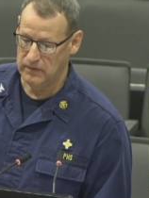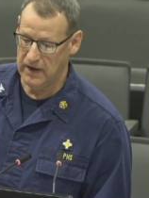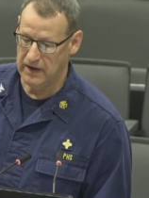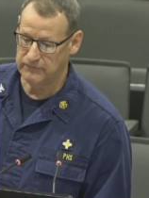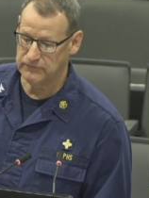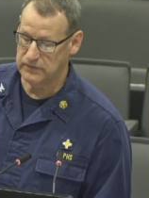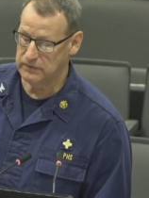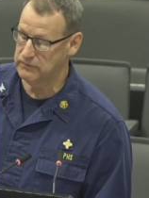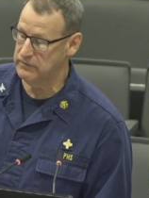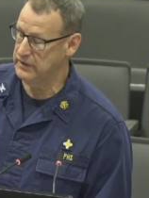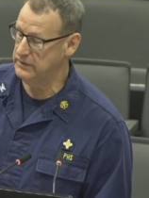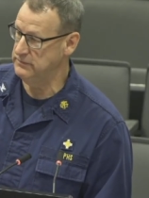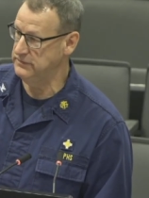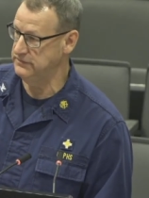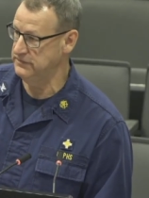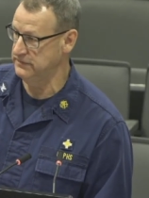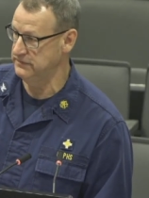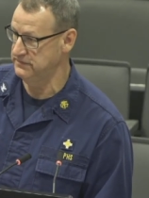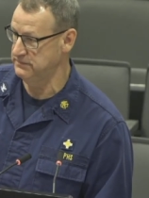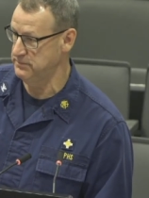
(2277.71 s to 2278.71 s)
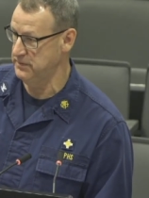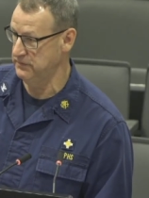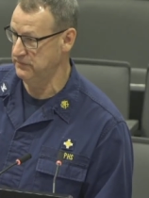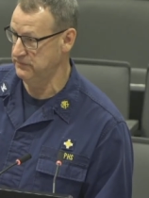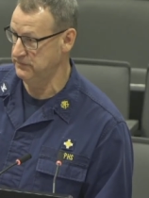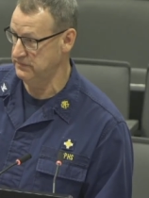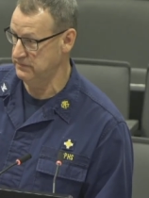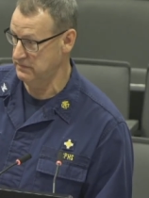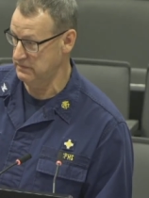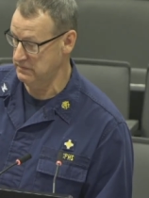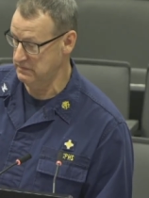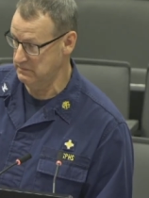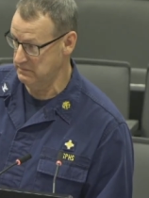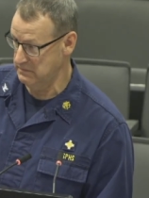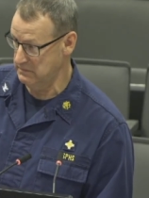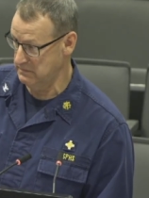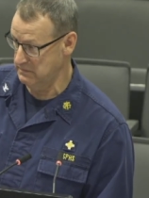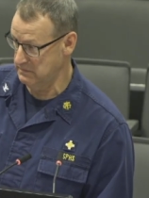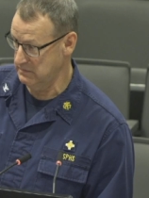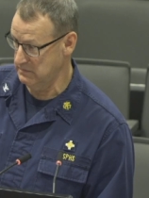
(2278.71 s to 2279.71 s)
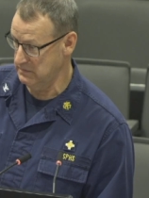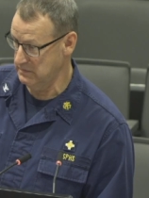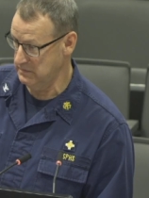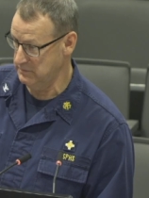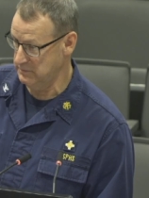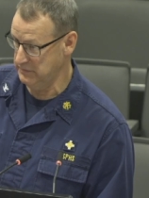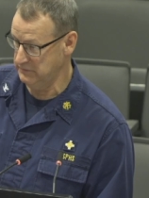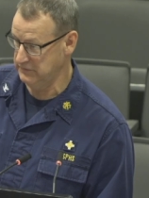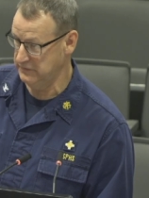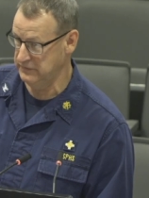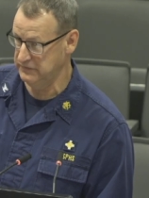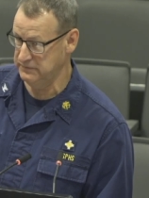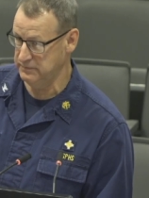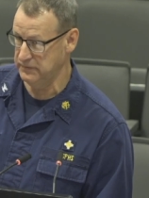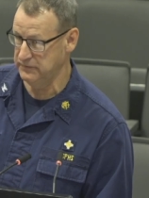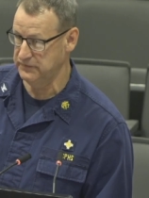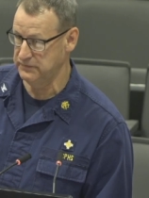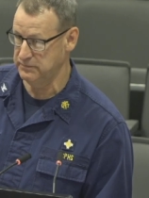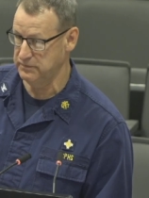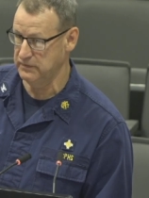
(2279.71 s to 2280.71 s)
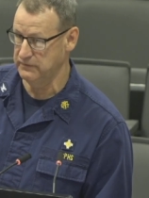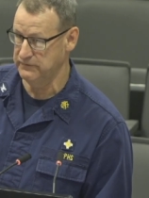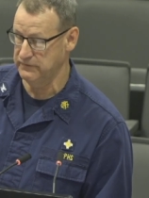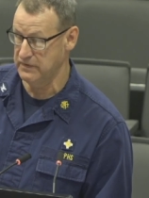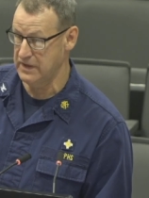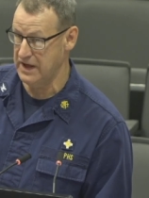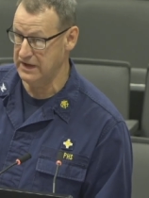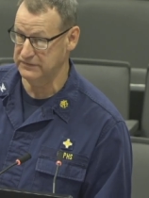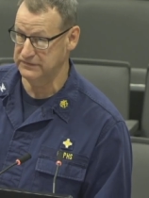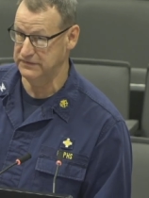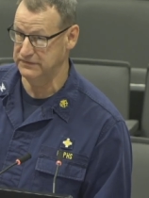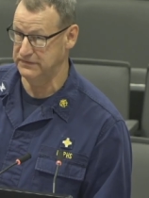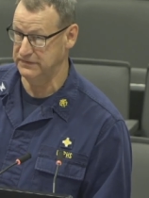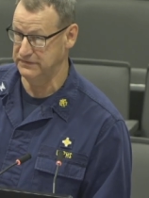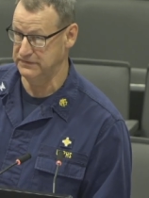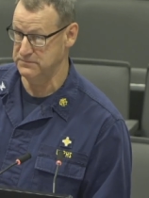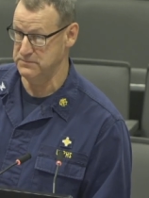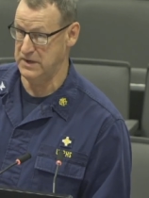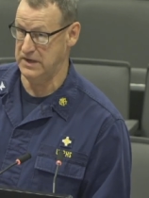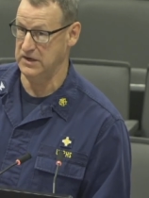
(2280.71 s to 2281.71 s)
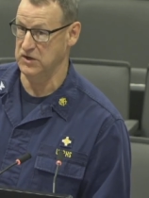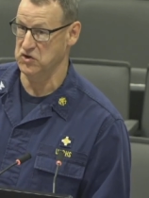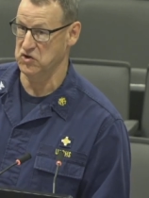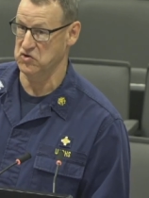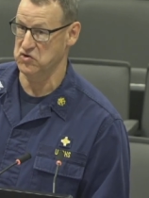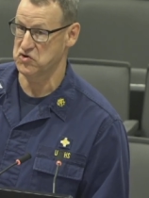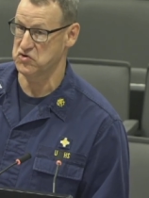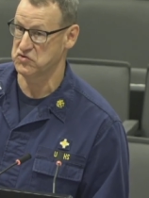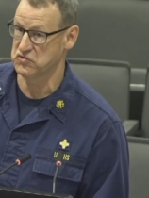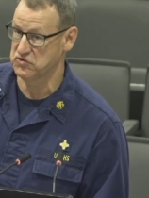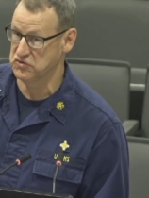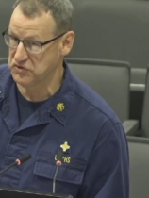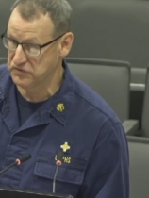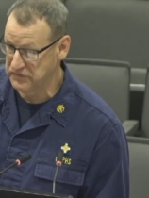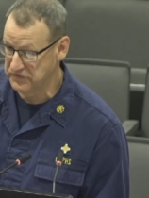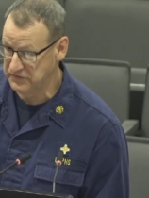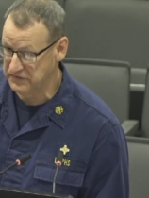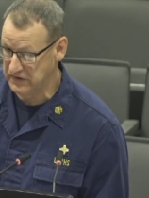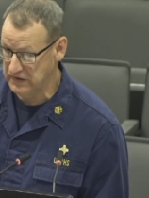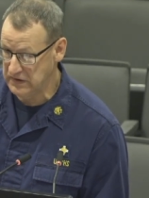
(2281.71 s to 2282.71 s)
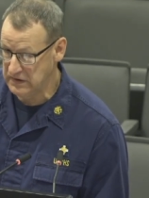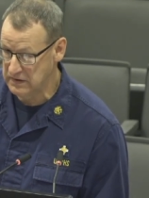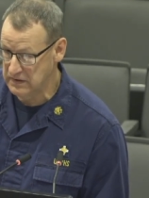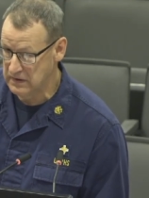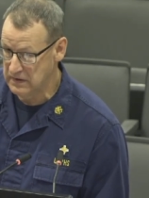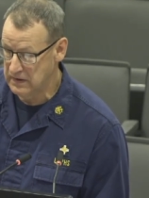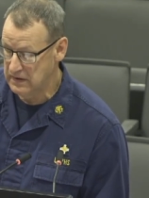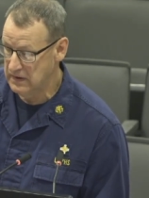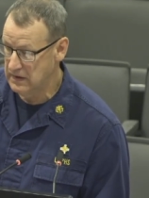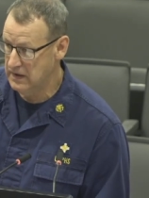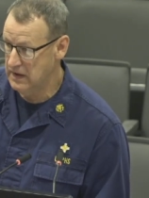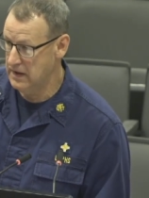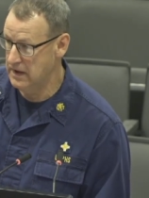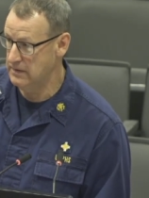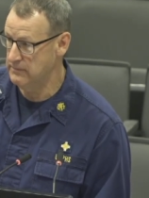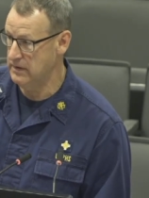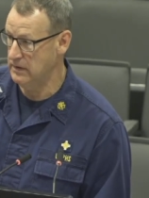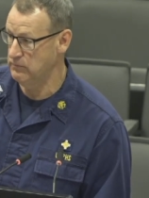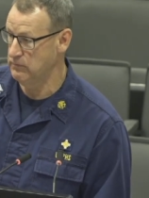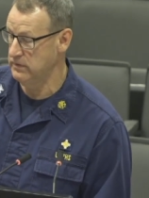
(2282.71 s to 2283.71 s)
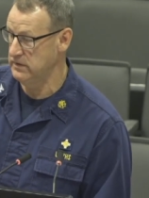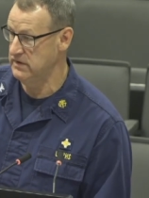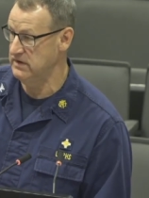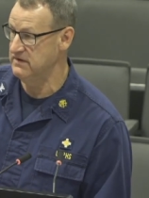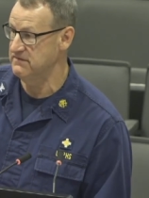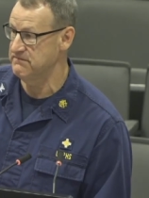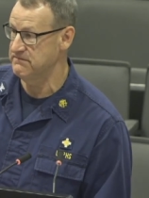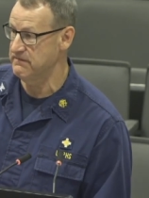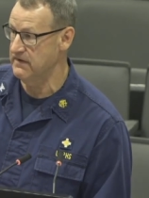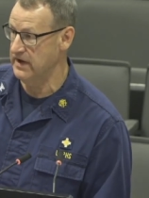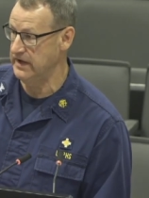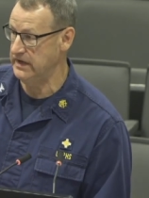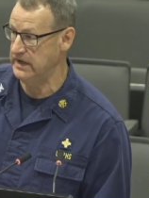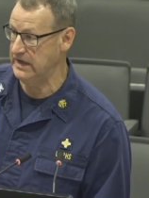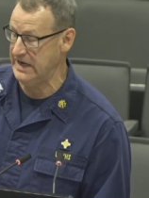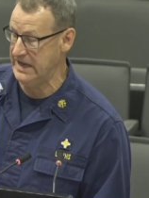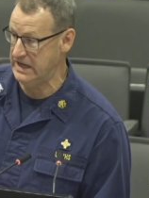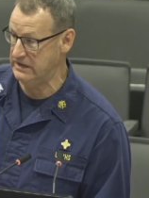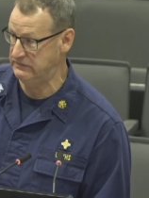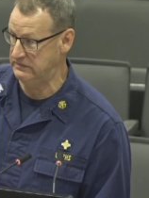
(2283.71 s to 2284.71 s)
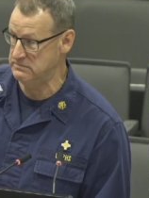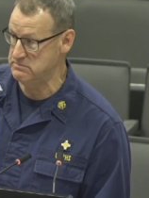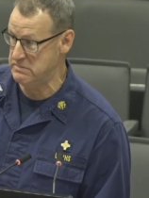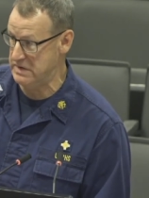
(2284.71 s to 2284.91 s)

after a rabies exposure, the post-exposure prophylaxis is a medical urgency. I wouldn't define it as a